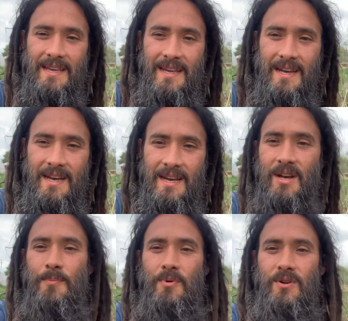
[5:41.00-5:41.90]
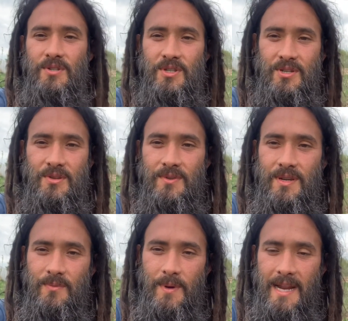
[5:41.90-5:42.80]
uh, approach to
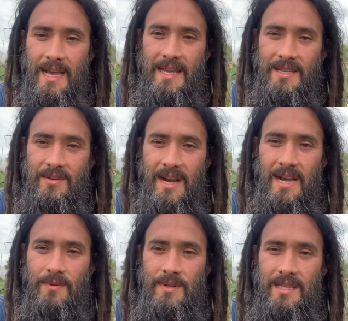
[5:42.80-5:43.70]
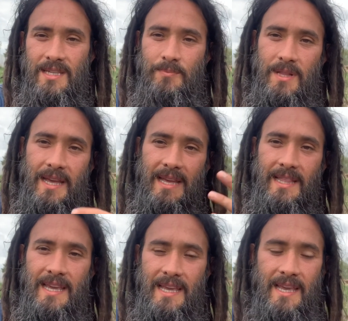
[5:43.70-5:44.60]
it. When I interact with this plant,
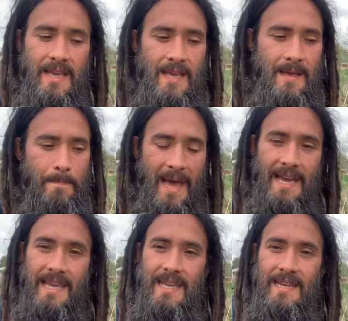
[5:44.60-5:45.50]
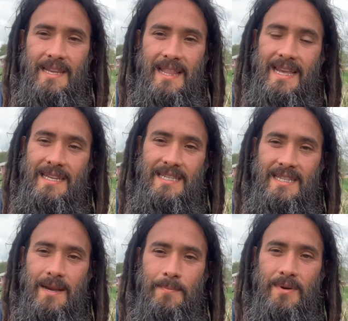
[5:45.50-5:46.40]
like back in late
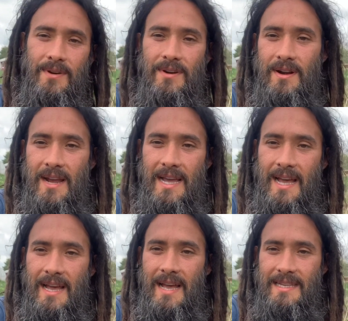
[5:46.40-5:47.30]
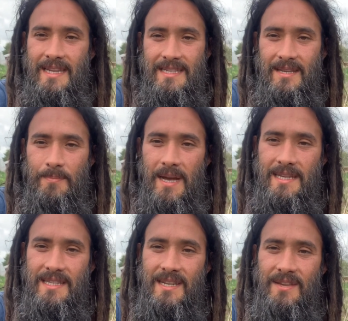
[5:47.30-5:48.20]
December, I got I tested
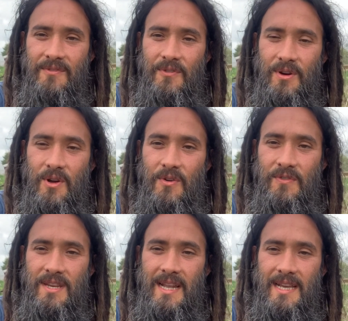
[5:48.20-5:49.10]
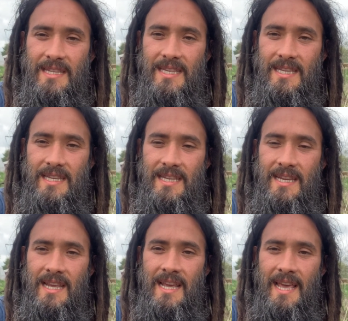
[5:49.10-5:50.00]
positive for COVID-19
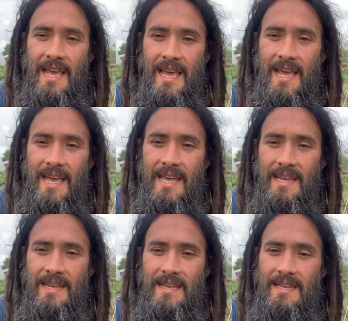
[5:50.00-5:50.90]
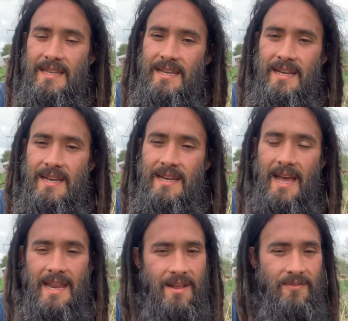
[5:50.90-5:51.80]
and uh,
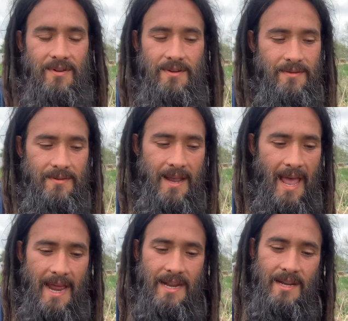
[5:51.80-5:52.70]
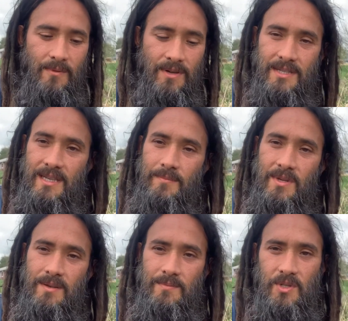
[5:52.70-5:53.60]
I never had any real
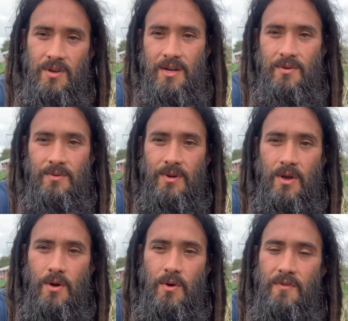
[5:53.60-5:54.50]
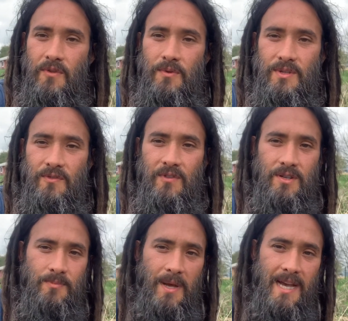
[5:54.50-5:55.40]
symptoms, so I don't know if it was a
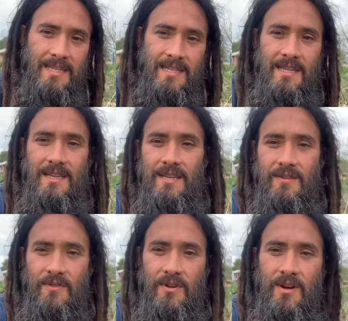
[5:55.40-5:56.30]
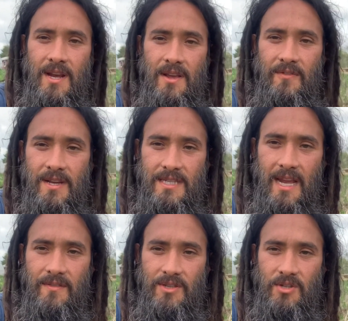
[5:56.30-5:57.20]
false positive or if I just
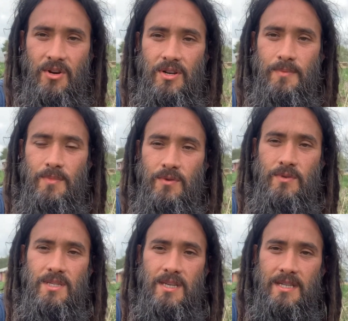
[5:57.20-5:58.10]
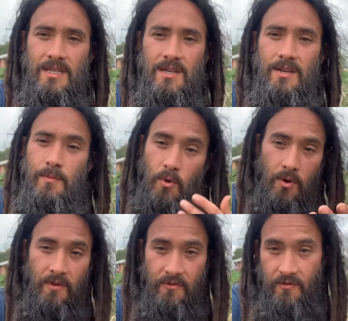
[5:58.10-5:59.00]
have a strong immune system
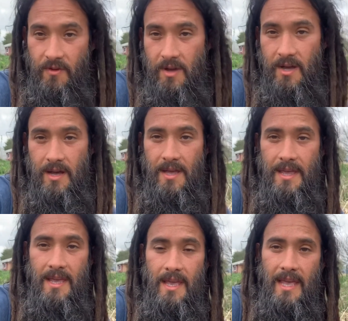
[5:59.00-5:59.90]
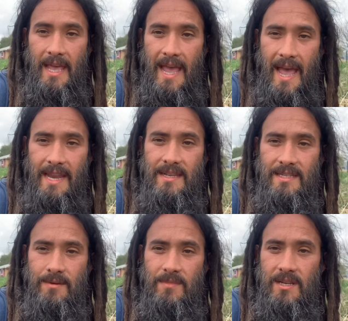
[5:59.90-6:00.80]
or if uh, it had
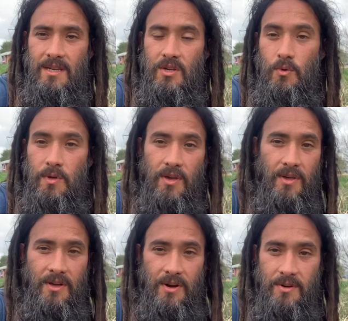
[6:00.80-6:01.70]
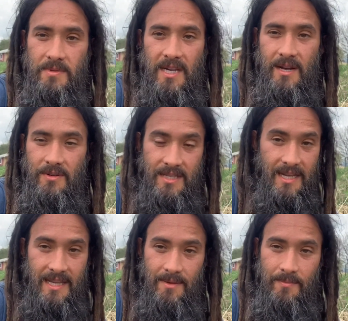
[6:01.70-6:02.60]
something to do with all the herbs that I was taking